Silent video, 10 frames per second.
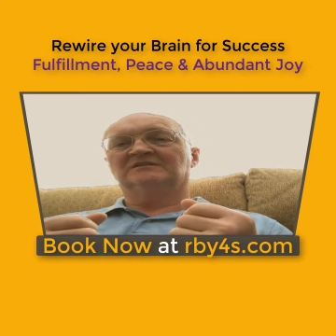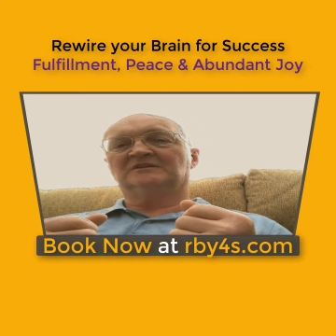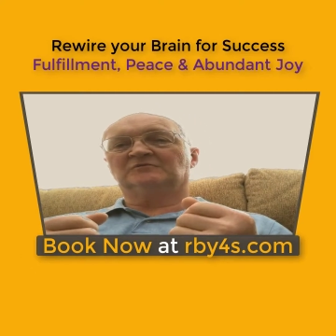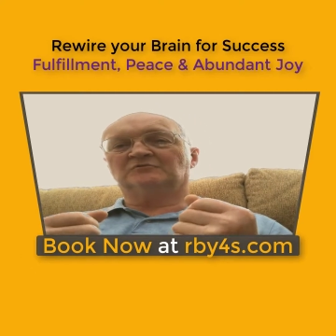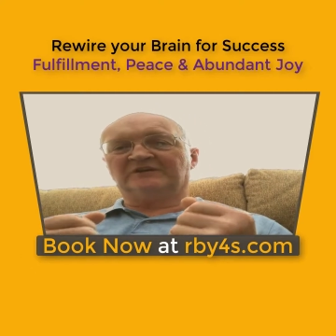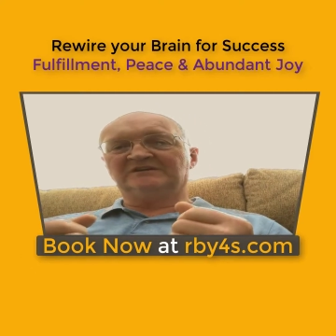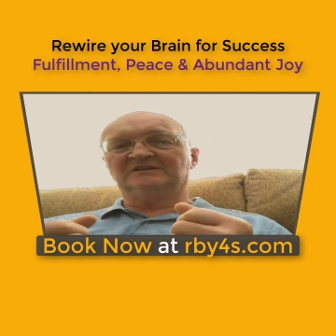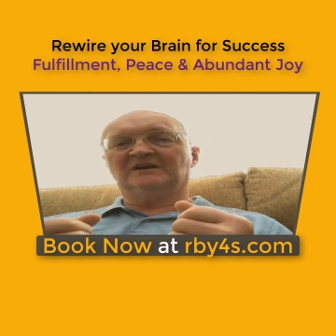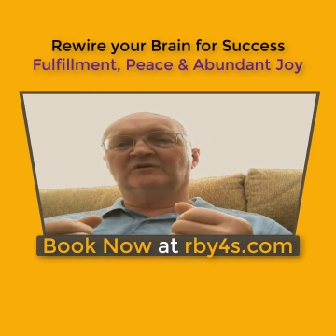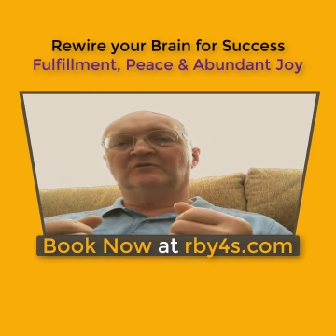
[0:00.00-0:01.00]
that right
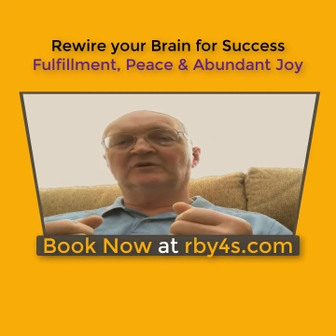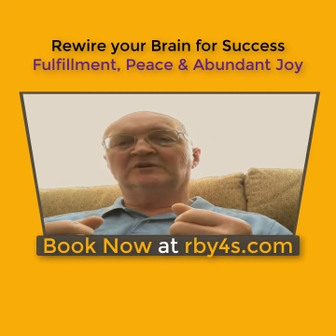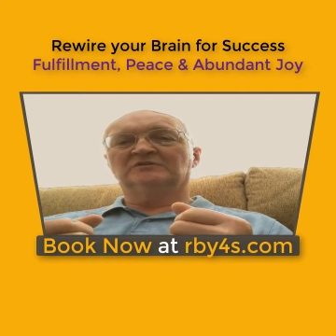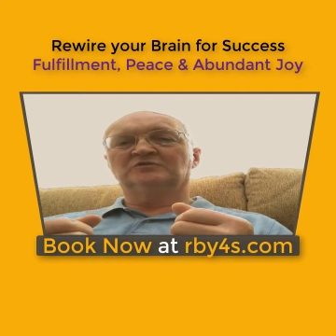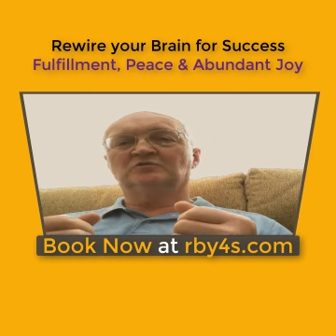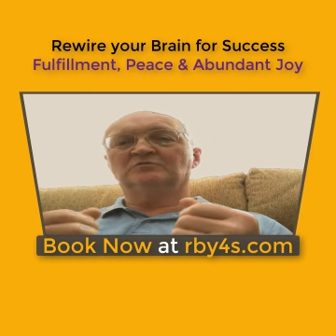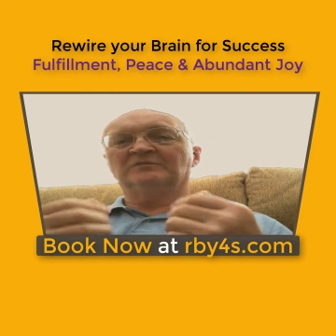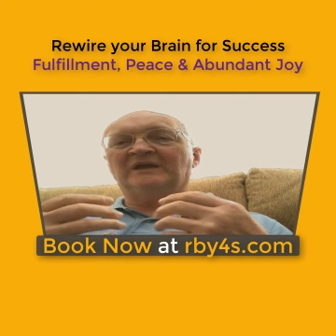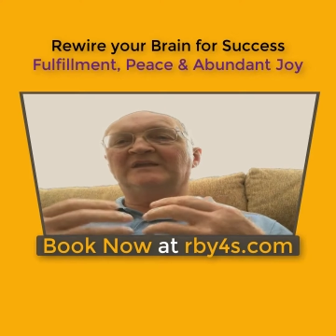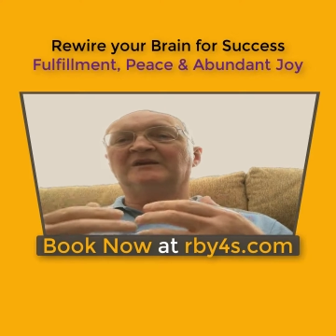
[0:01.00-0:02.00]
now you
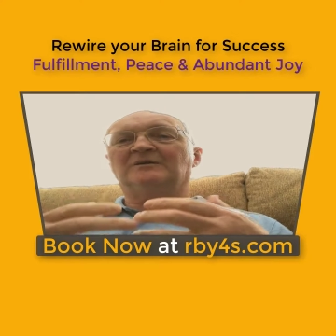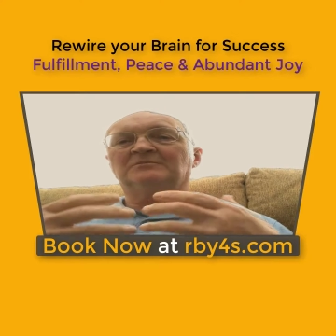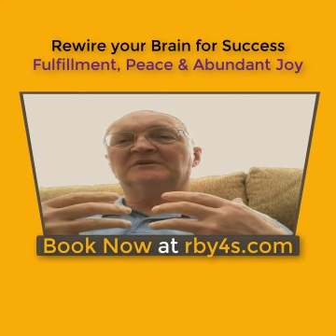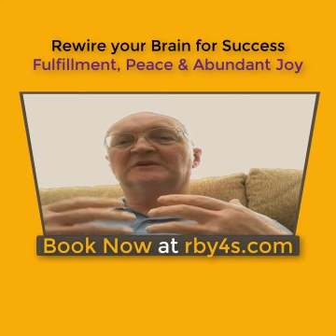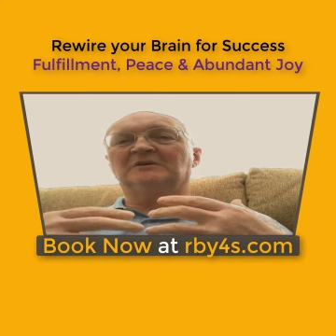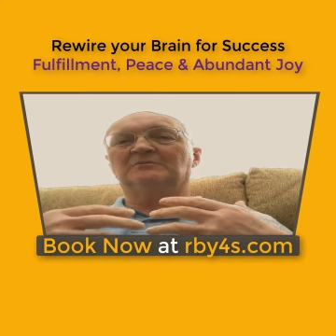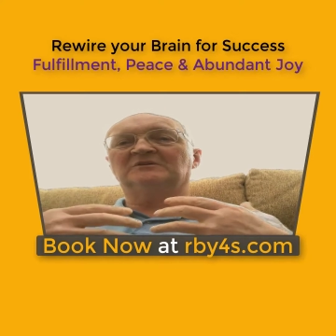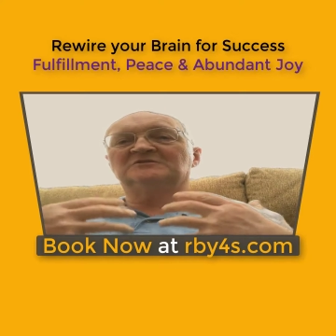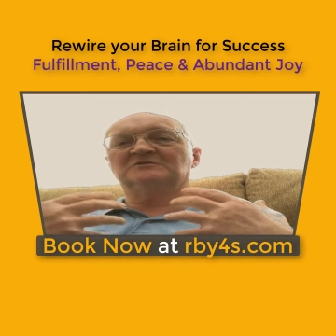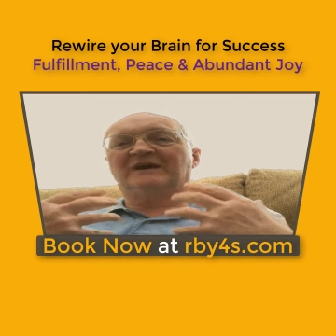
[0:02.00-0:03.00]
may not be able
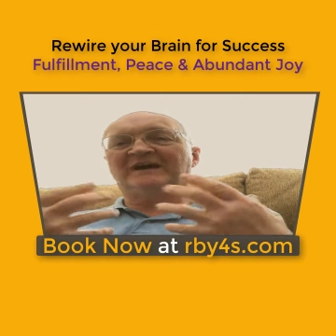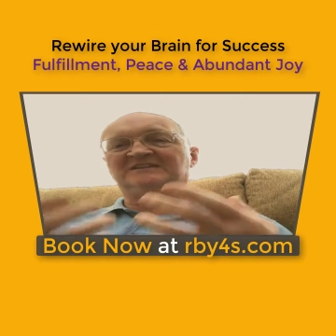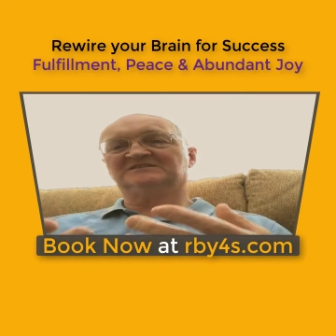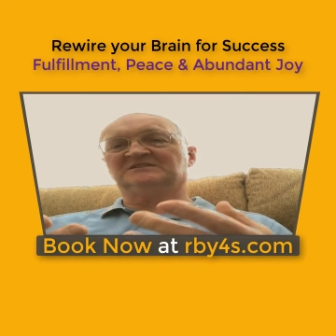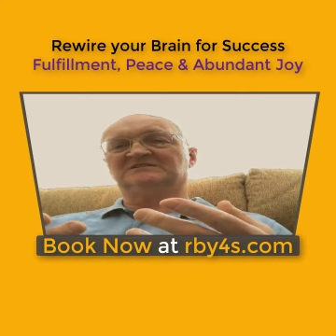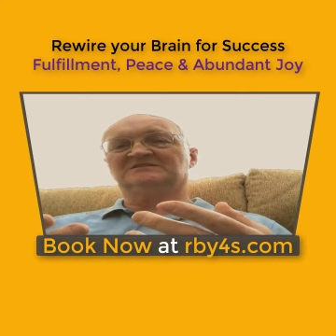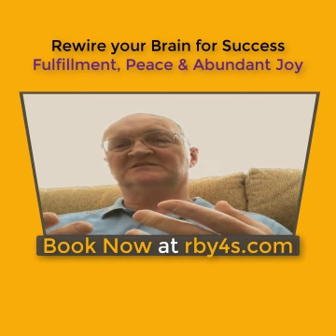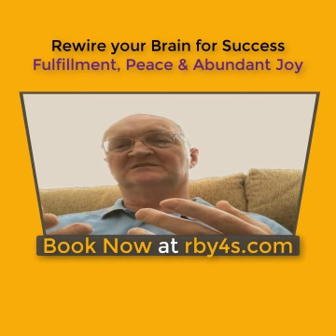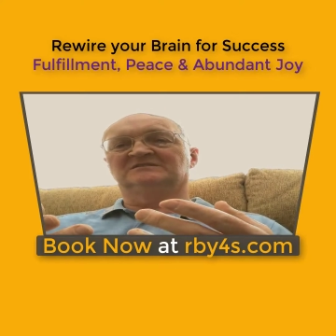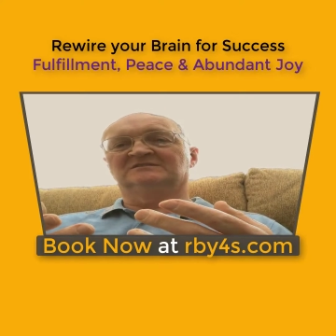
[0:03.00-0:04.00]
to access.